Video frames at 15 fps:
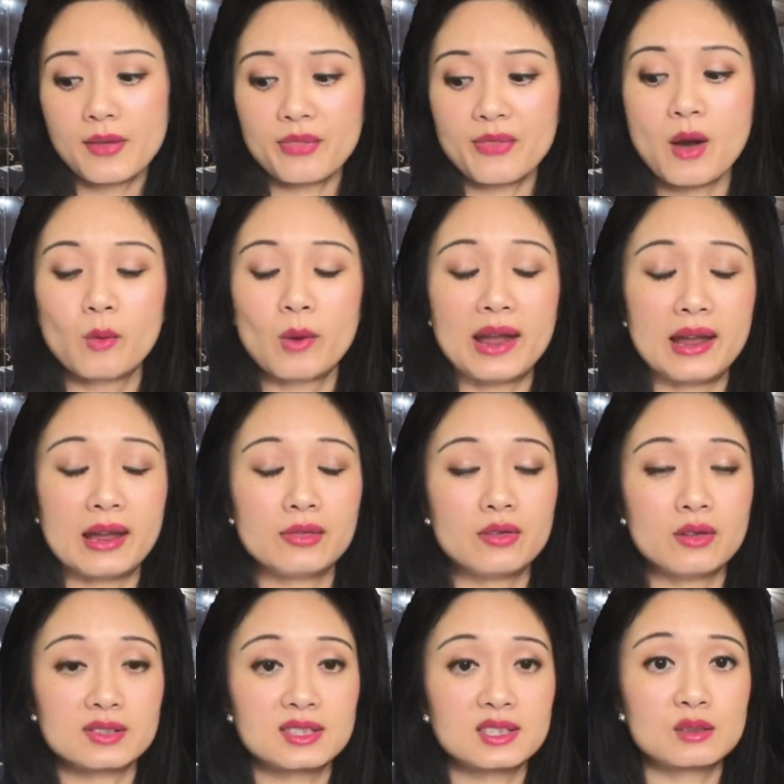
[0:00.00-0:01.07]
that way
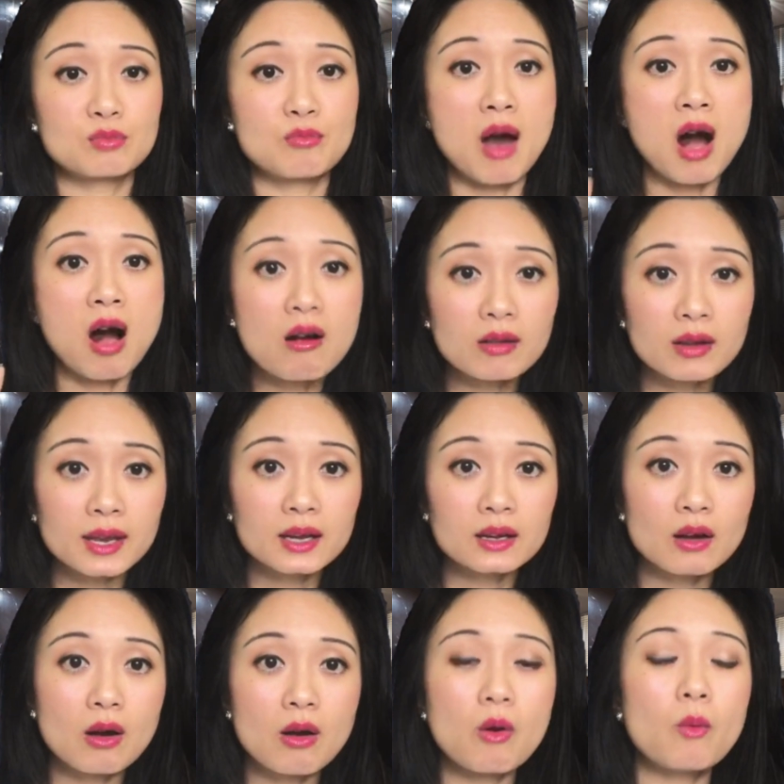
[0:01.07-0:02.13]
the smell can go